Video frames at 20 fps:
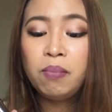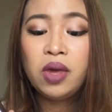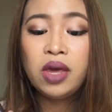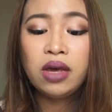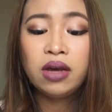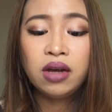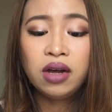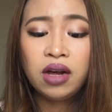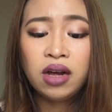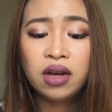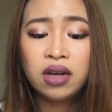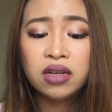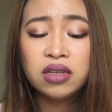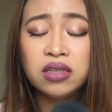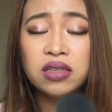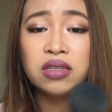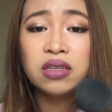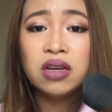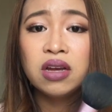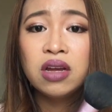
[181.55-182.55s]

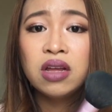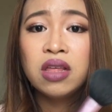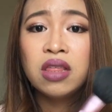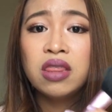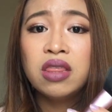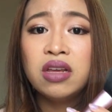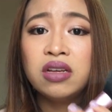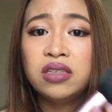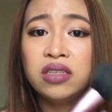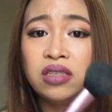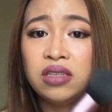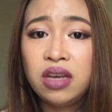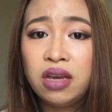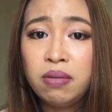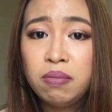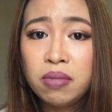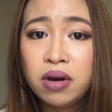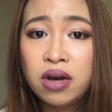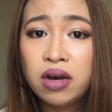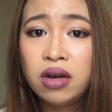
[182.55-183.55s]
because the
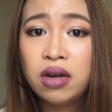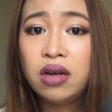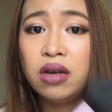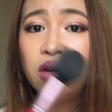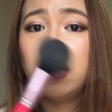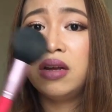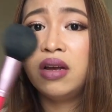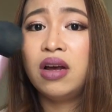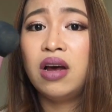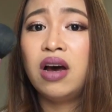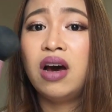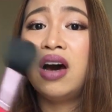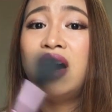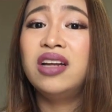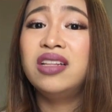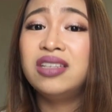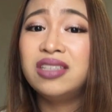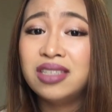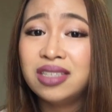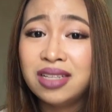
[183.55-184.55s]
Sigma,
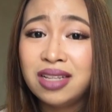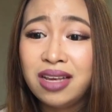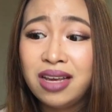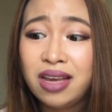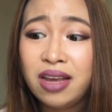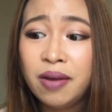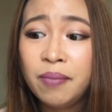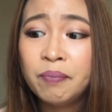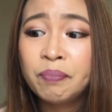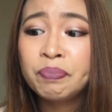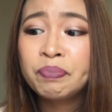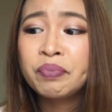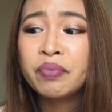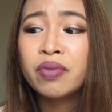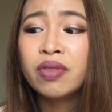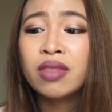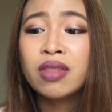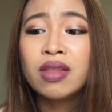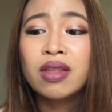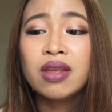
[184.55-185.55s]
honestly,
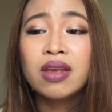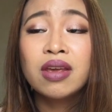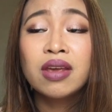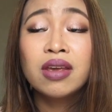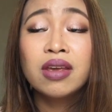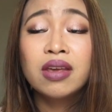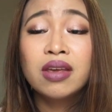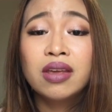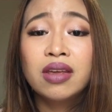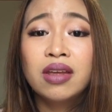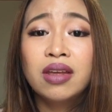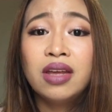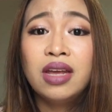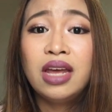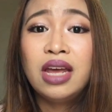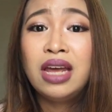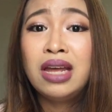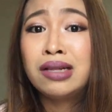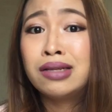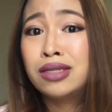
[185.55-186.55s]

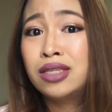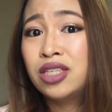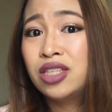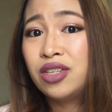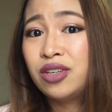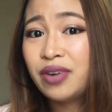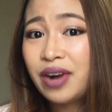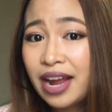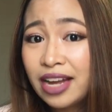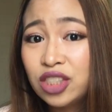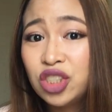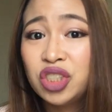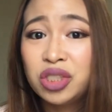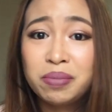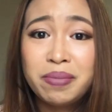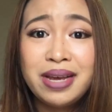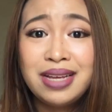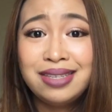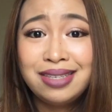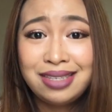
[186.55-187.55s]
it
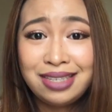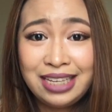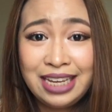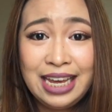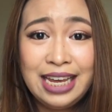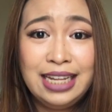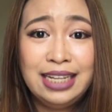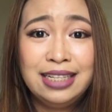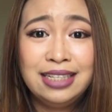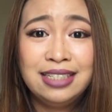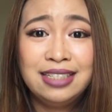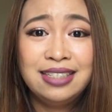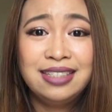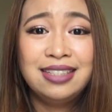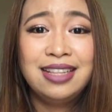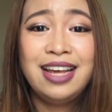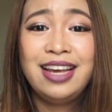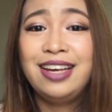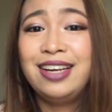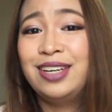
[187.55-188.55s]
scratched my skin,
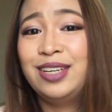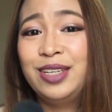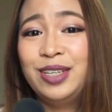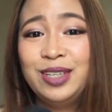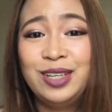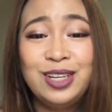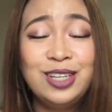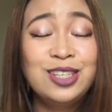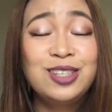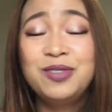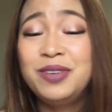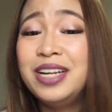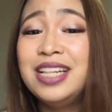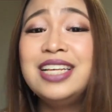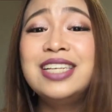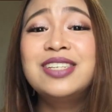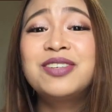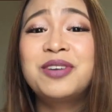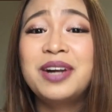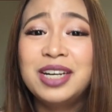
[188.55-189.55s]
like
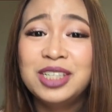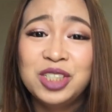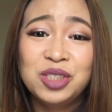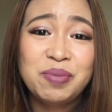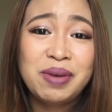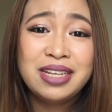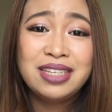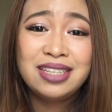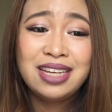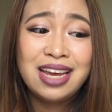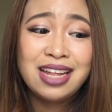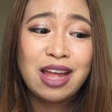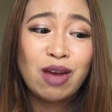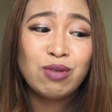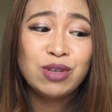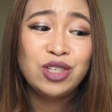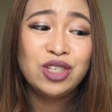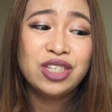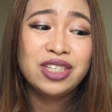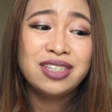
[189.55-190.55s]
really scratched my skin. I
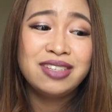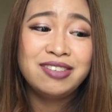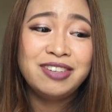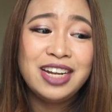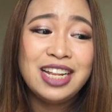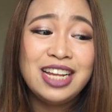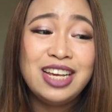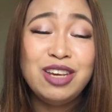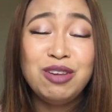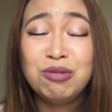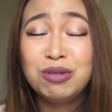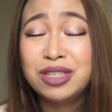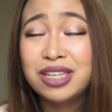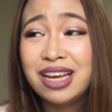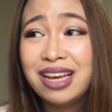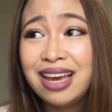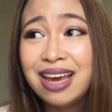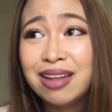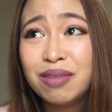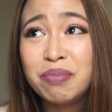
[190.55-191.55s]
was just really
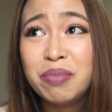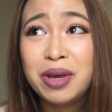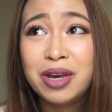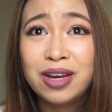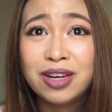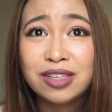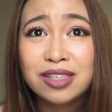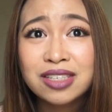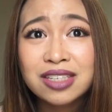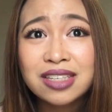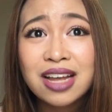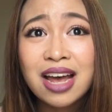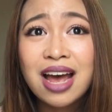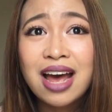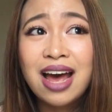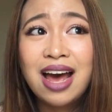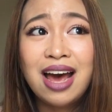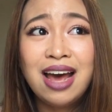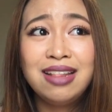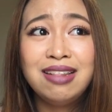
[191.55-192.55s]
using it because
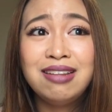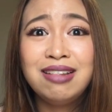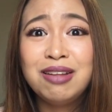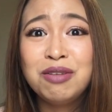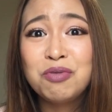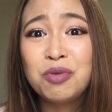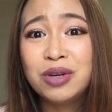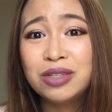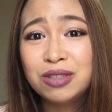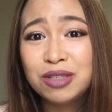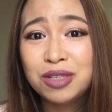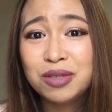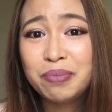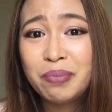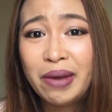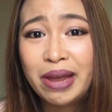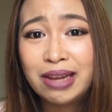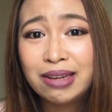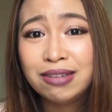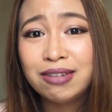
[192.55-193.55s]
I didn't want to
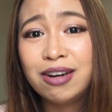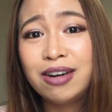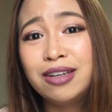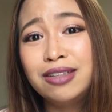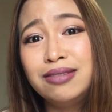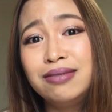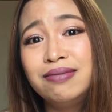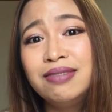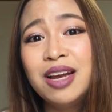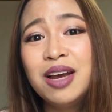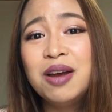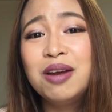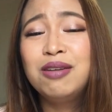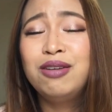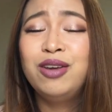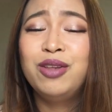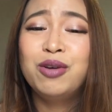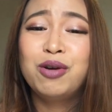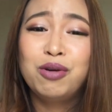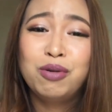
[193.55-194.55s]
spend on,
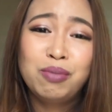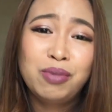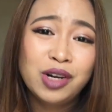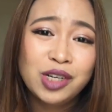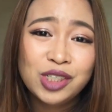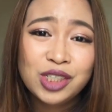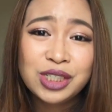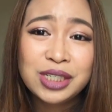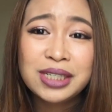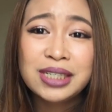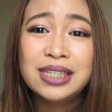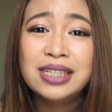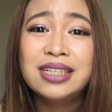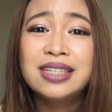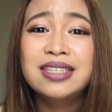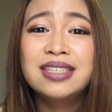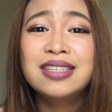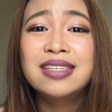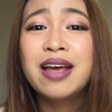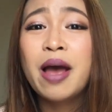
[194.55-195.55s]

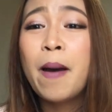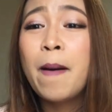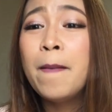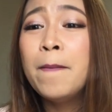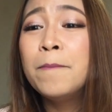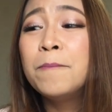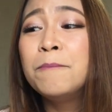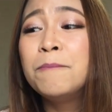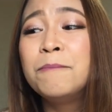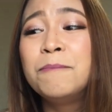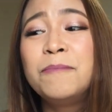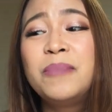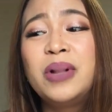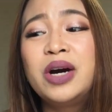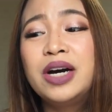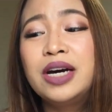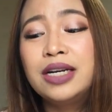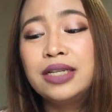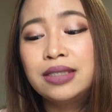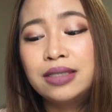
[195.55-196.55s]
brushes,
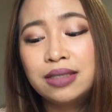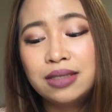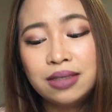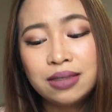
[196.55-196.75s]
but